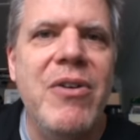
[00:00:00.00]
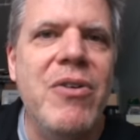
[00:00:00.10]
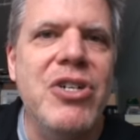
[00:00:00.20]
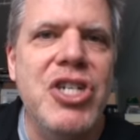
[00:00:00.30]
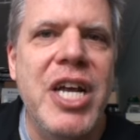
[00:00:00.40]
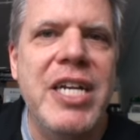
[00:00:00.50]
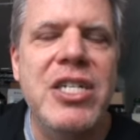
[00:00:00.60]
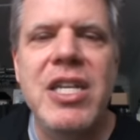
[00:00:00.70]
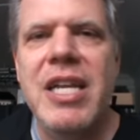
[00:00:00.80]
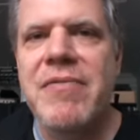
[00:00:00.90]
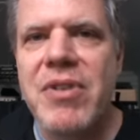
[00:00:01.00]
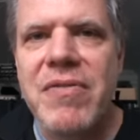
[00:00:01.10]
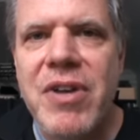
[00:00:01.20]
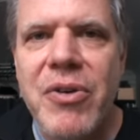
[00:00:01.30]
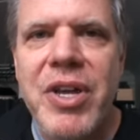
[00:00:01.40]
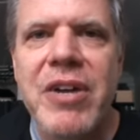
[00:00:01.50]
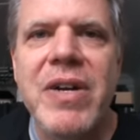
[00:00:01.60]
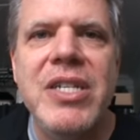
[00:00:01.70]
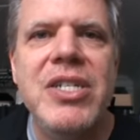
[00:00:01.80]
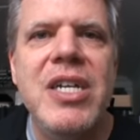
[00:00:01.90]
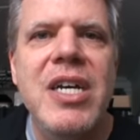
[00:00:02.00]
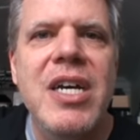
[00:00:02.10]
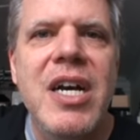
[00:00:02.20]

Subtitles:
or change the level of coherence